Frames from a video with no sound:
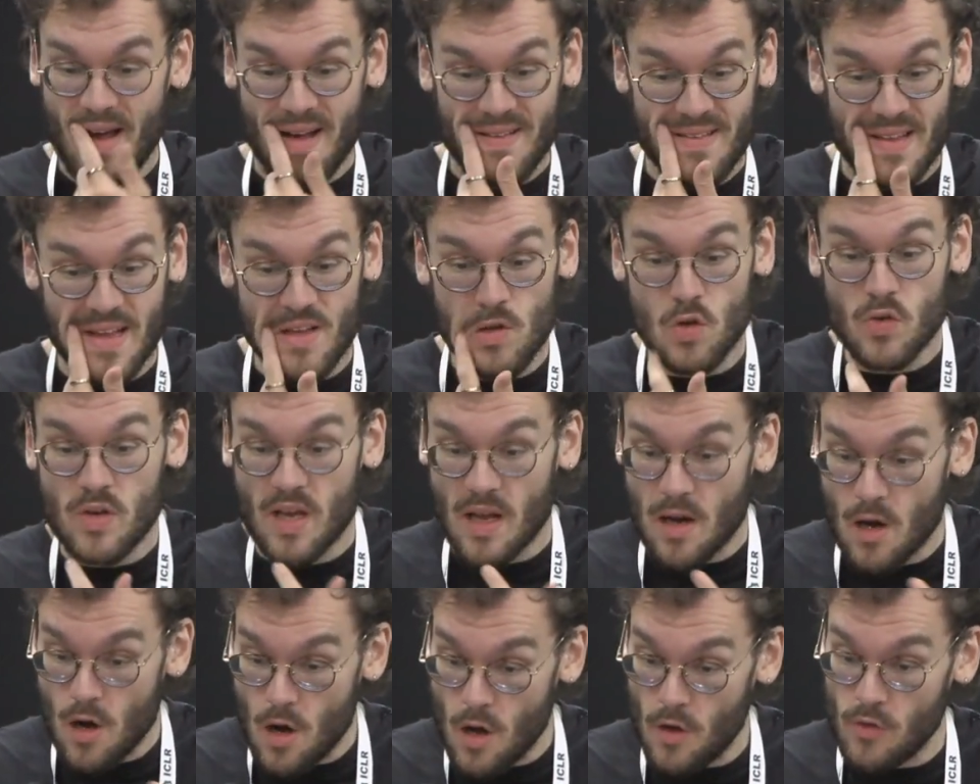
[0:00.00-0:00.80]
then you
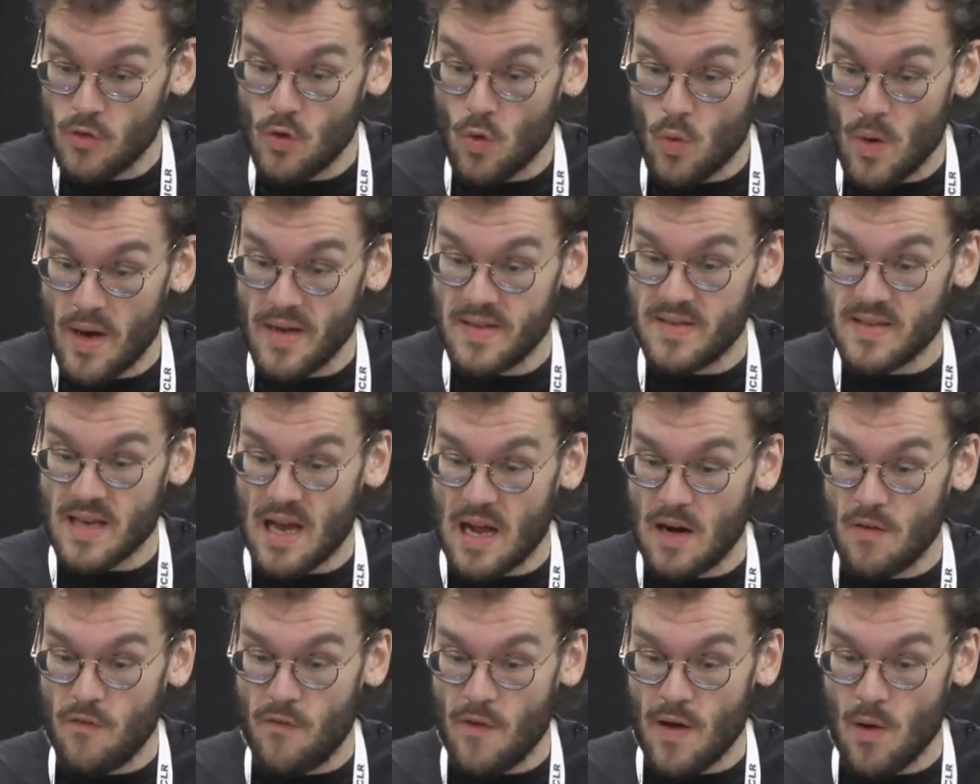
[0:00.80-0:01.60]
can learn the weights
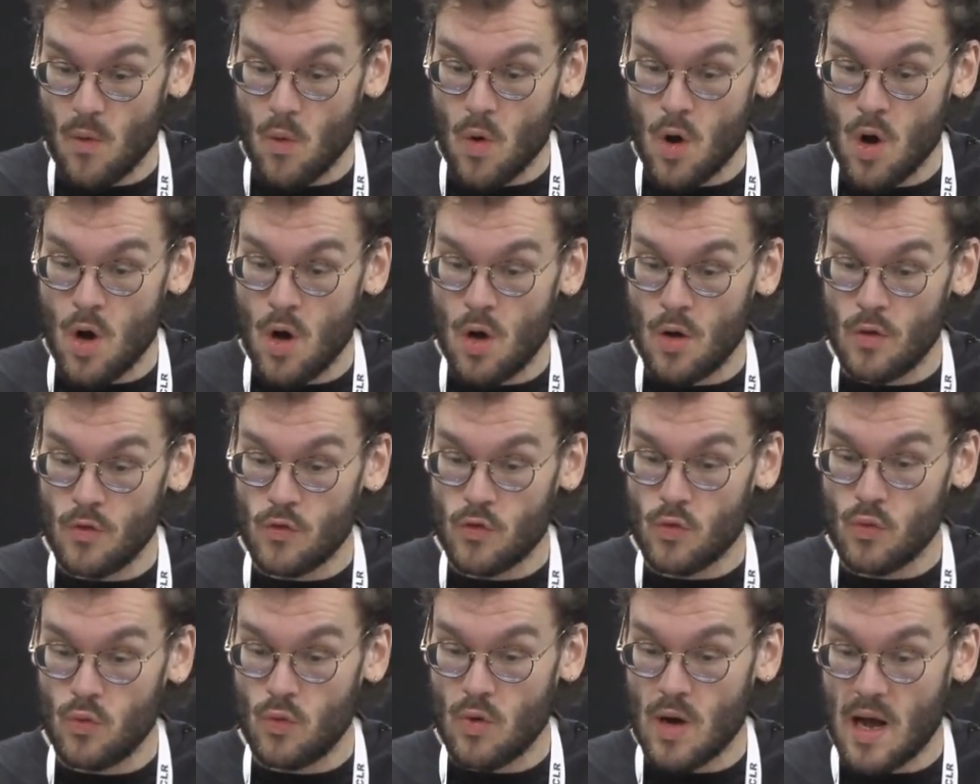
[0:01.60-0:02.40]
alpha 1
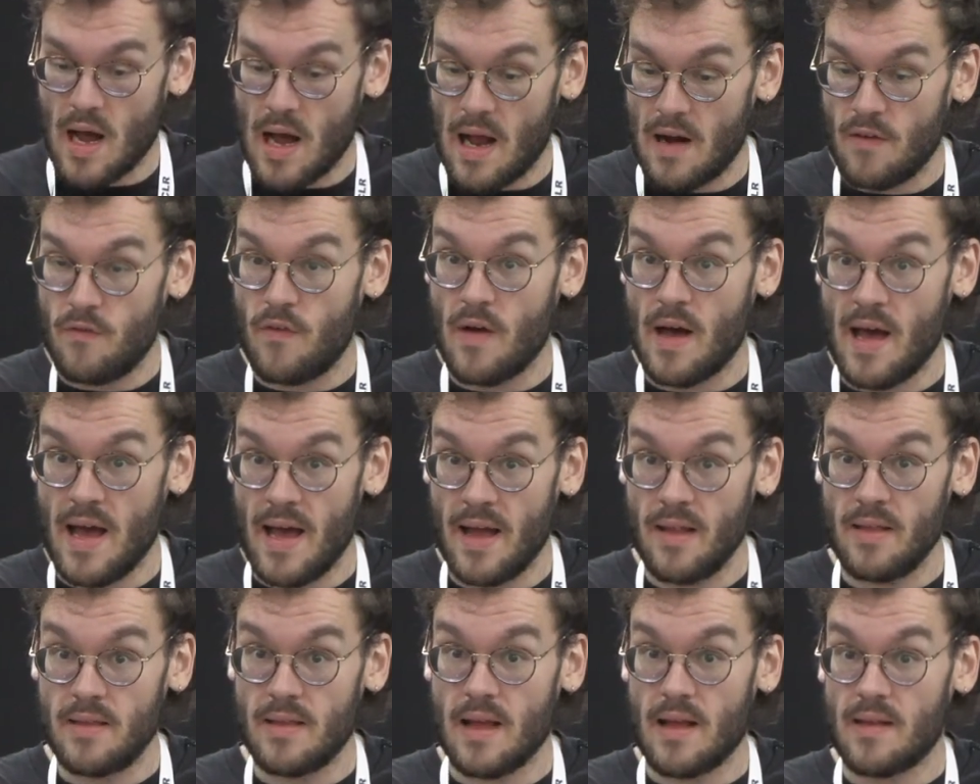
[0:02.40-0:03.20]
to alpha
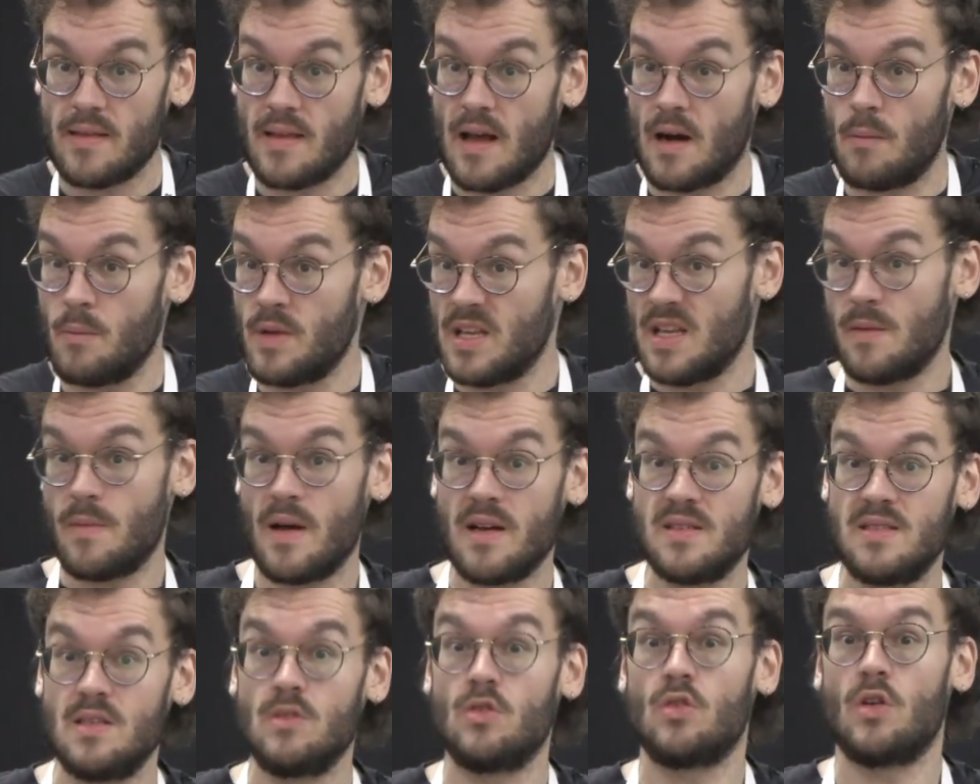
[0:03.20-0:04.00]
n that are
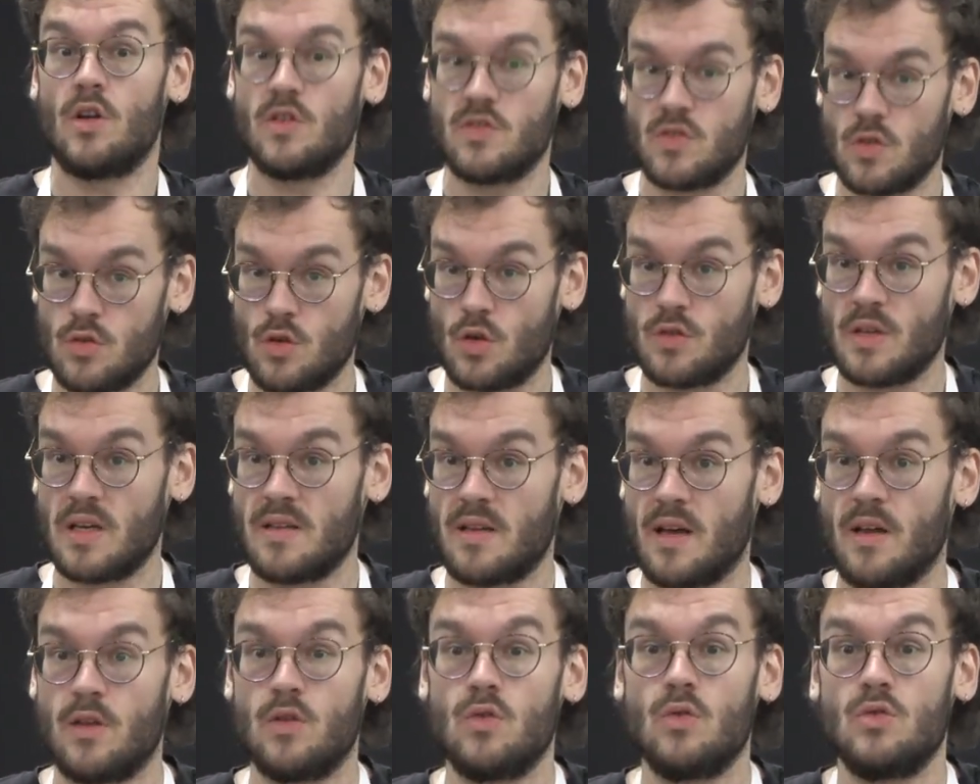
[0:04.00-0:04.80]
minimizing the loss on your
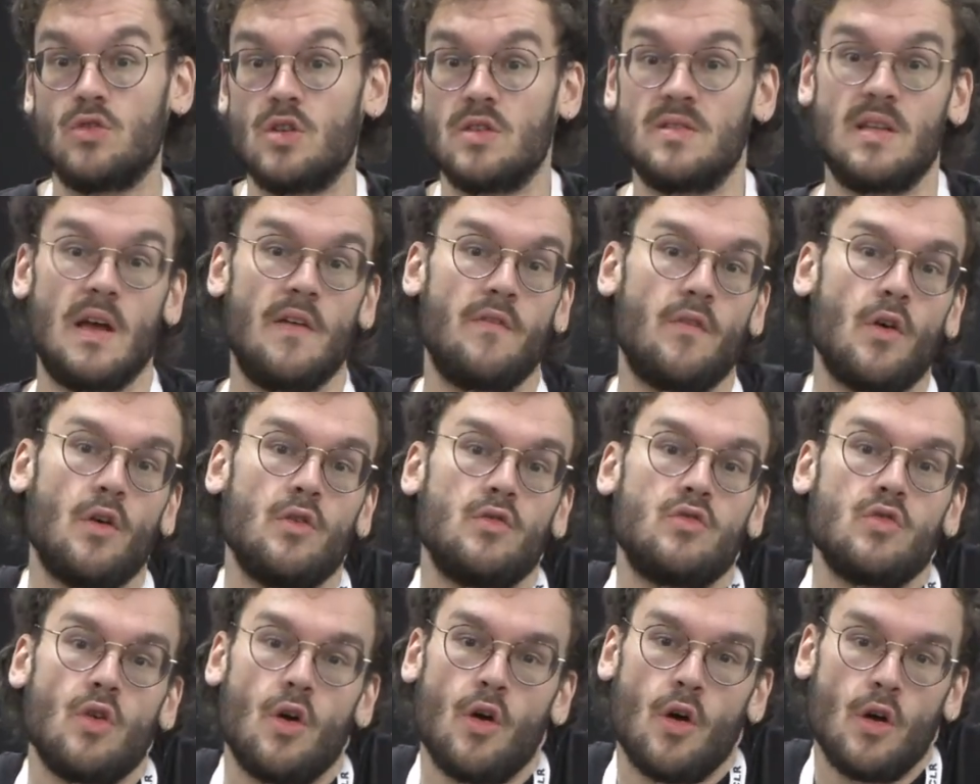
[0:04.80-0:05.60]
data. You just have
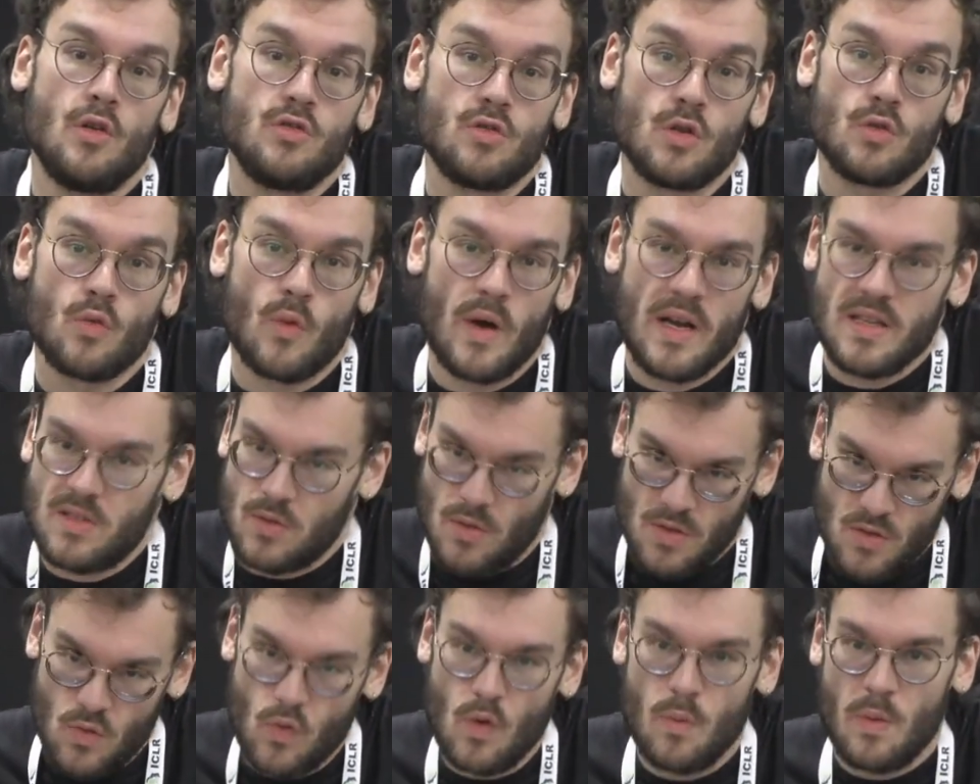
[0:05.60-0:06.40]
100 weights,
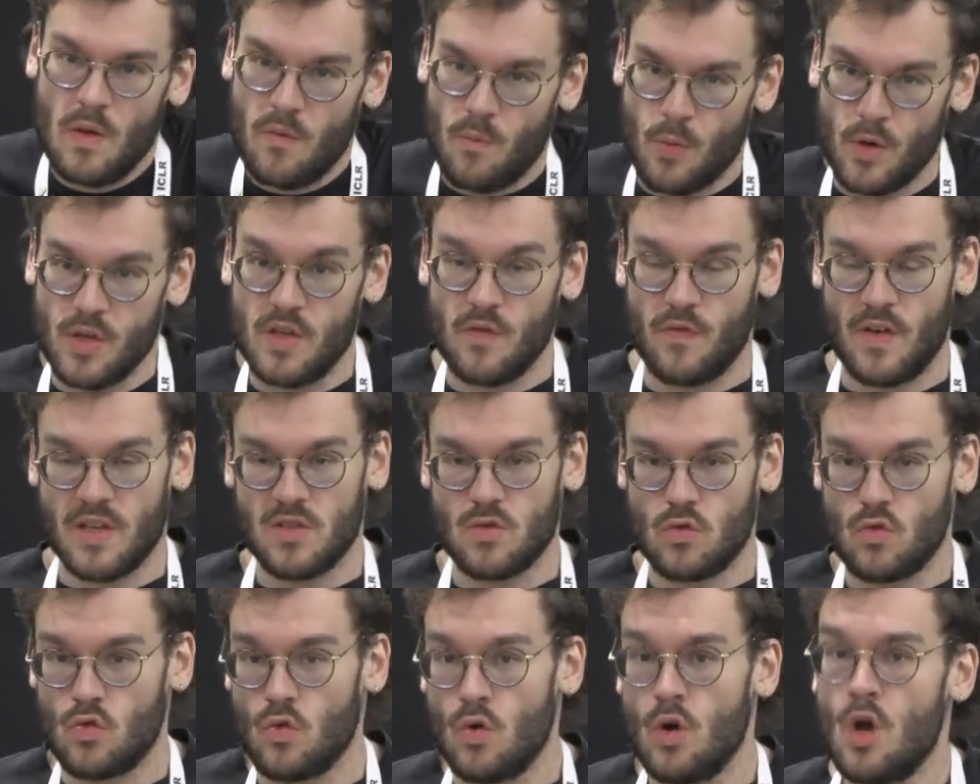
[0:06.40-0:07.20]
so it will be pretty fast
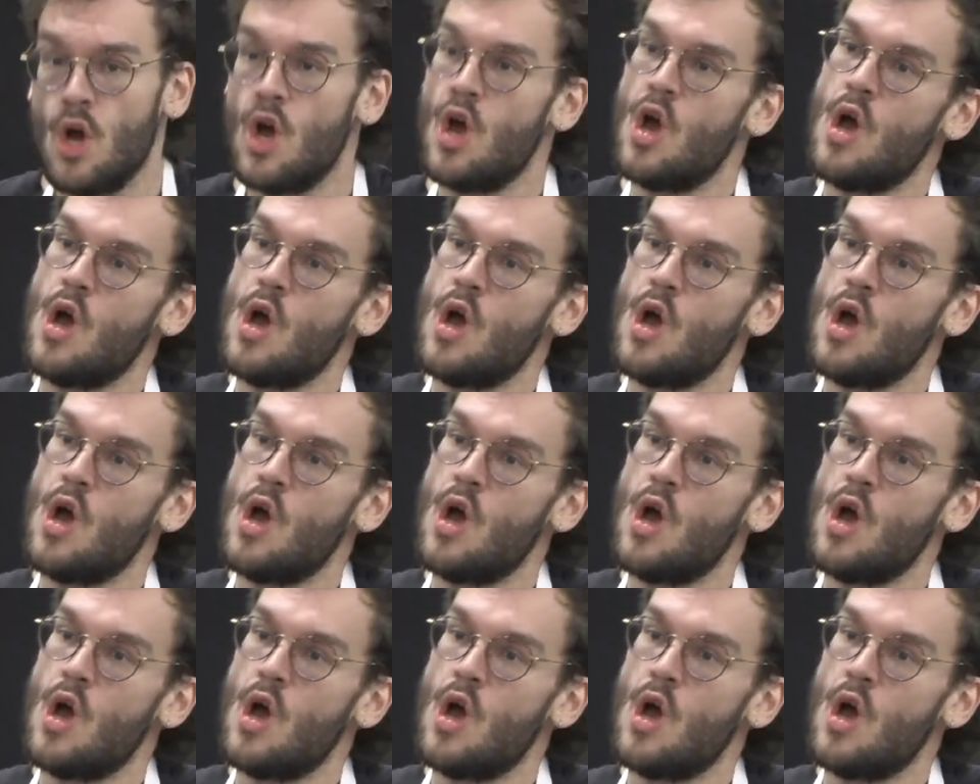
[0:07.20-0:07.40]
to do.